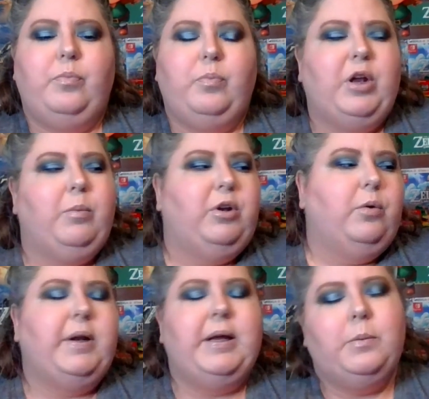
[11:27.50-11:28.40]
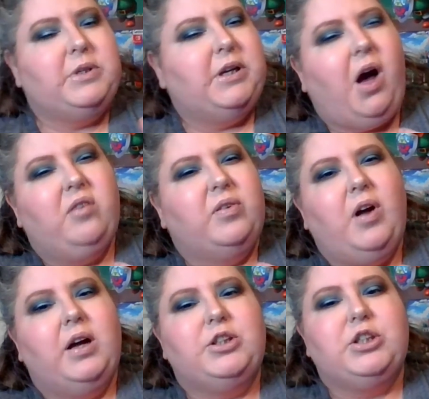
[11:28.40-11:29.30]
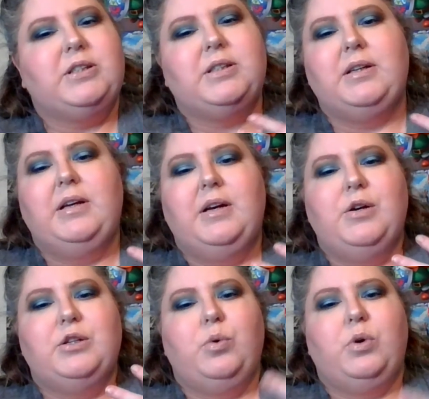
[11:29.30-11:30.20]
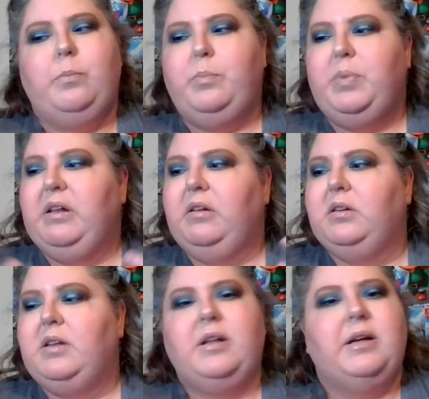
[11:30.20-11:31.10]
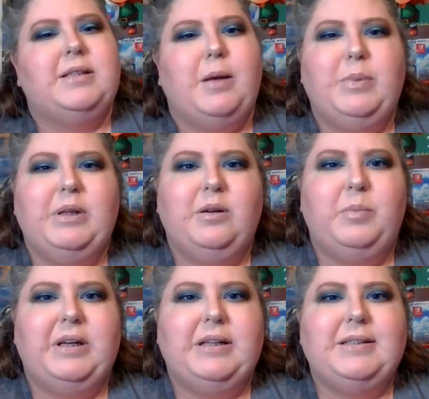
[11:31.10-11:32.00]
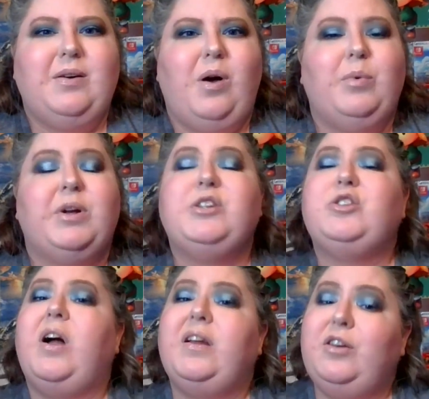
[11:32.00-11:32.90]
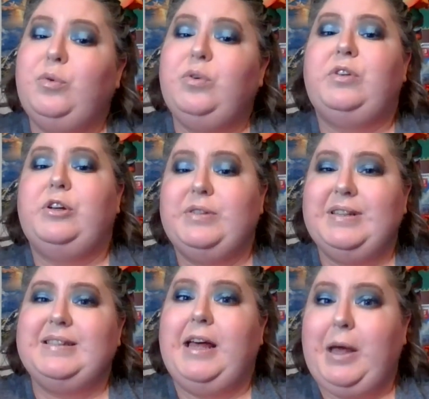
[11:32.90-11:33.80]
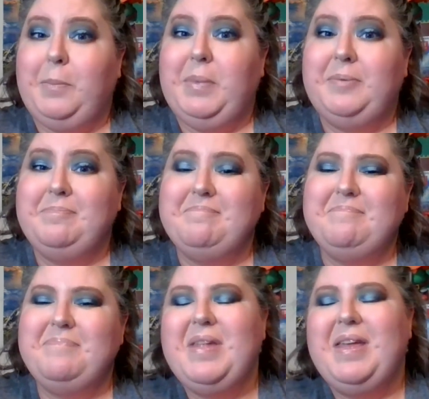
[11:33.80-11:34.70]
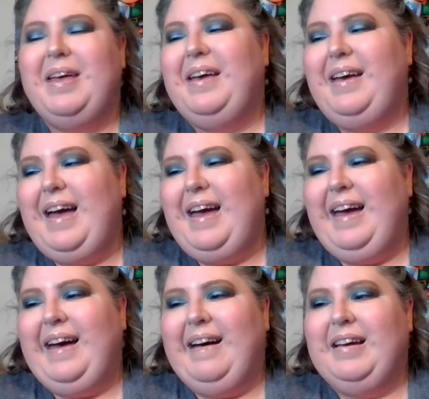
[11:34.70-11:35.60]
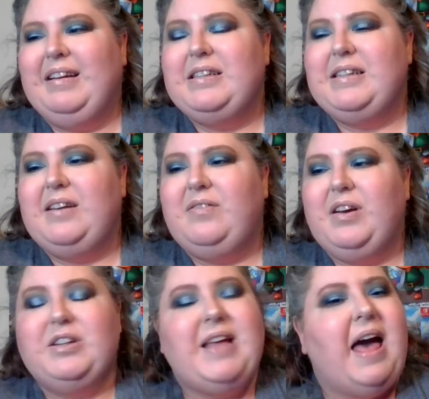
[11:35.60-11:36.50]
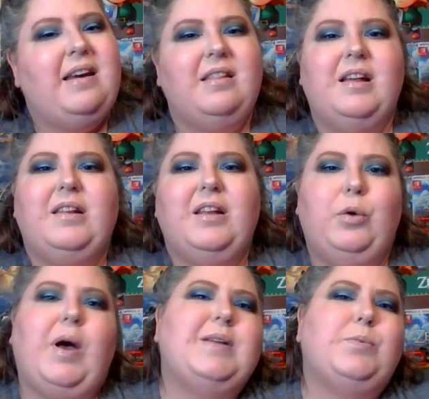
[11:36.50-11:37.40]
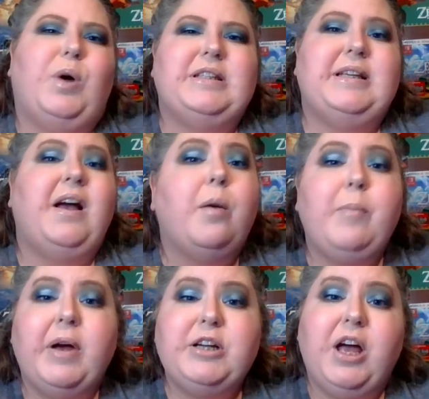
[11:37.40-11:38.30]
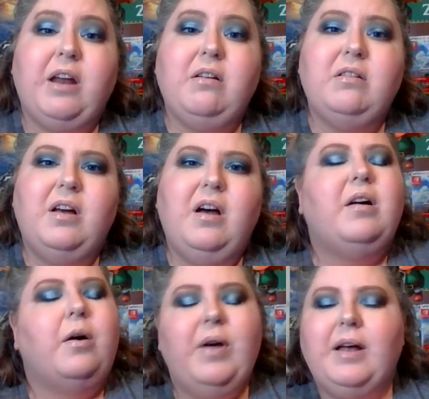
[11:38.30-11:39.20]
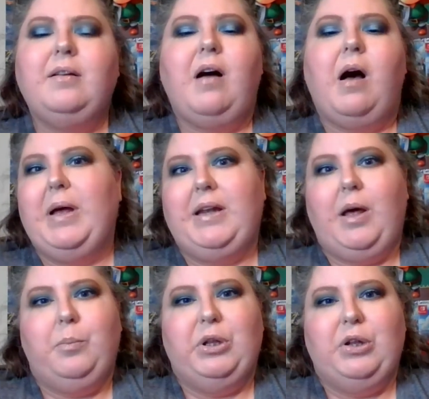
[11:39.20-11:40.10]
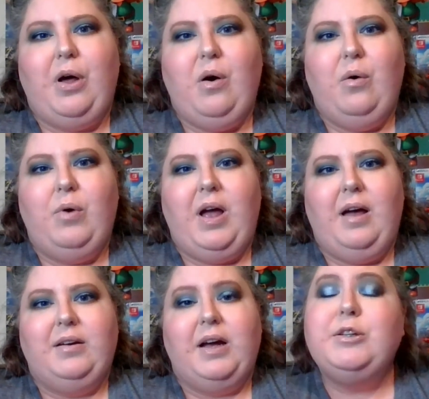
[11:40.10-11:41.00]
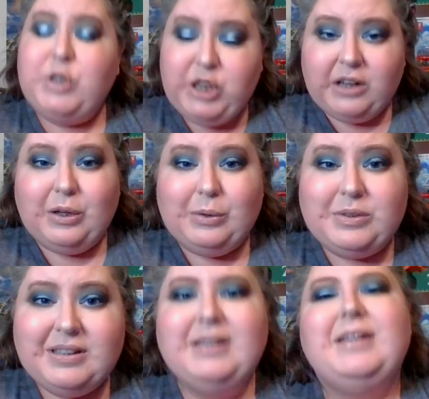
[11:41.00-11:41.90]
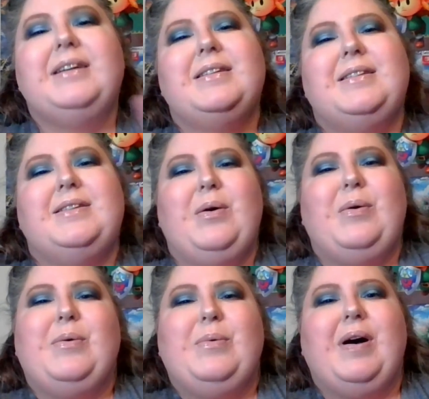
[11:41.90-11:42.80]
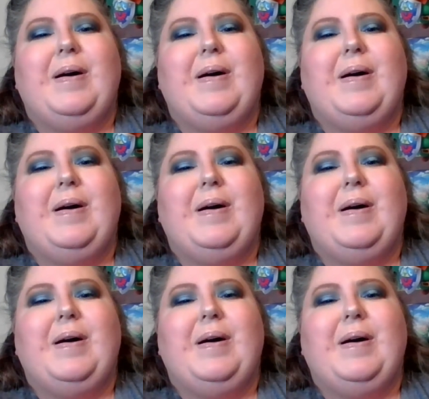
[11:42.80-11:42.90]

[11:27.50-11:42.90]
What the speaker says: going to be doing Ipsy off and on just to sort of build things up a little bit. So I'm going to try to do reviews as they come in. And if there's anything that you guys want to see on my channel, go ahead and comment down below, and I do check those. So